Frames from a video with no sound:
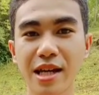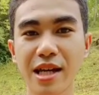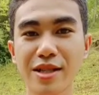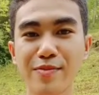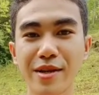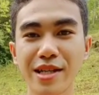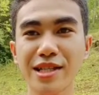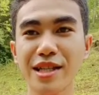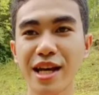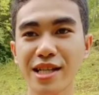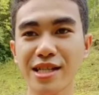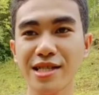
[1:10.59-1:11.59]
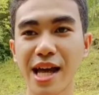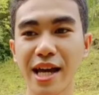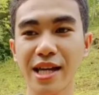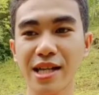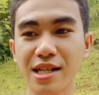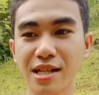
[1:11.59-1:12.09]
It must not
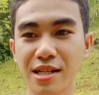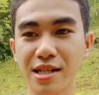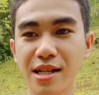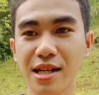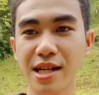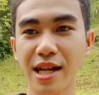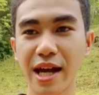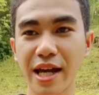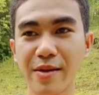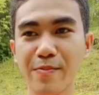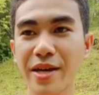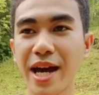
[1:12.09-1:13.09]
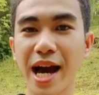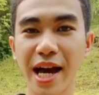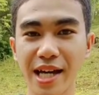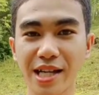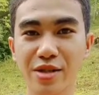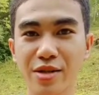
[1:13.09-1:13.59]
like
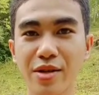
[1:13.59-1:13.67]
behind